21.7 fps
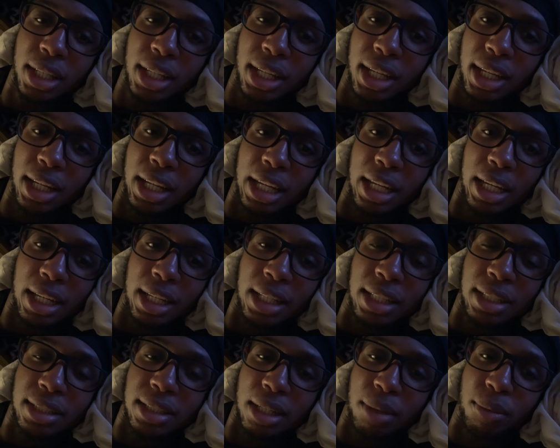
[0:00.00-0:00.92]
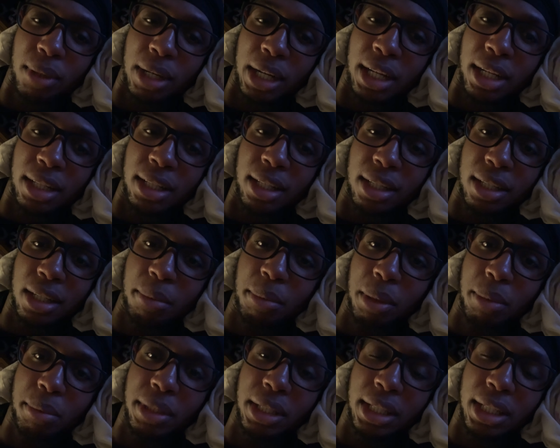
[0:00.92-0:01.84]
And he's like, "Well, how did that come
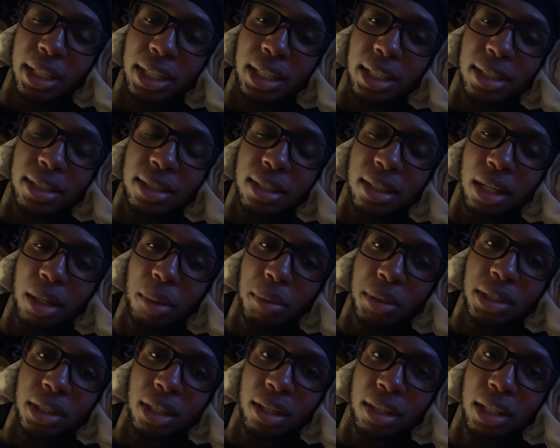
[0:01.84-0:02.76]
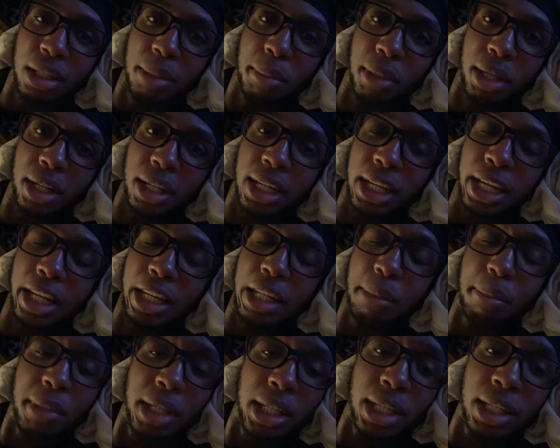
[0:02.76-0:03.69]
up?" "Yeah, Issa and I were talking about it." And
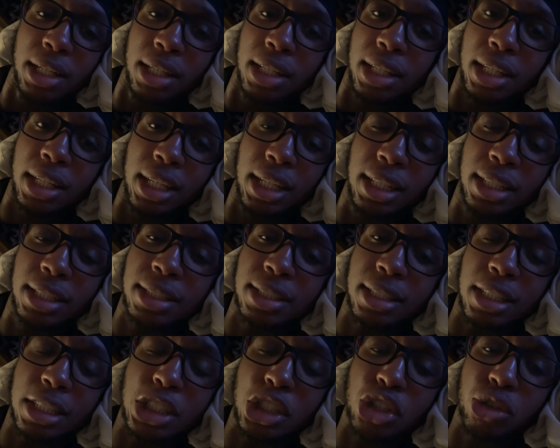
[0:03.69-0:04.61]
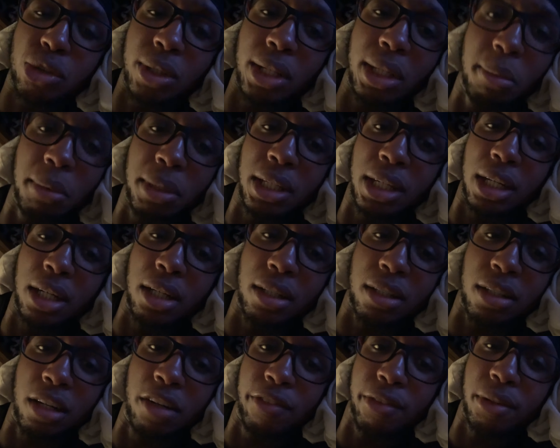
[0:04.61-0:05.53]
immediately he is extremely
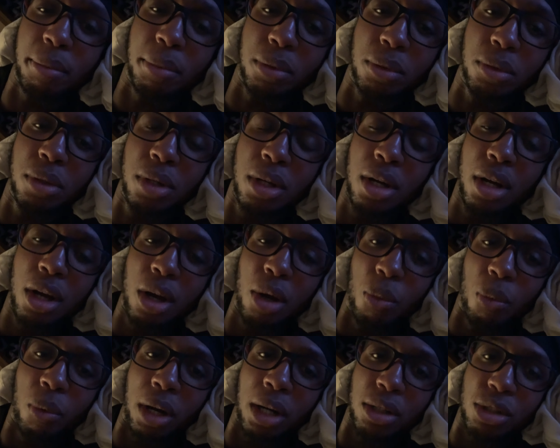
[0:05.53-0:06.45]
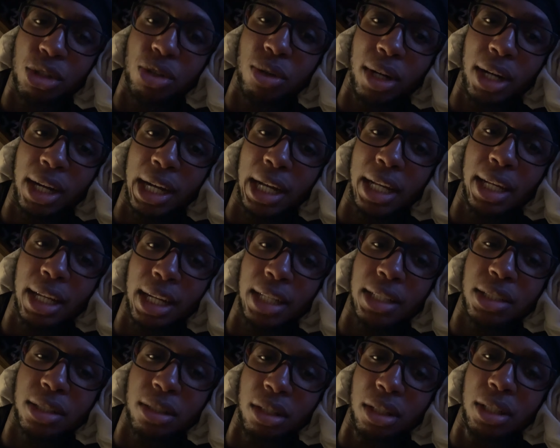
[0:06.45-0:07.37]
uncomfortable while trying
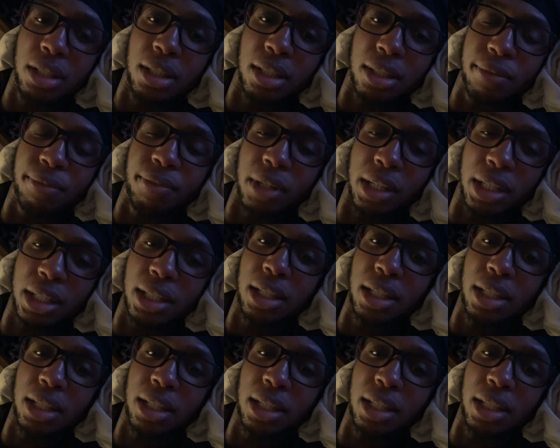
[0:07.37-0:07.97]
not to look fucking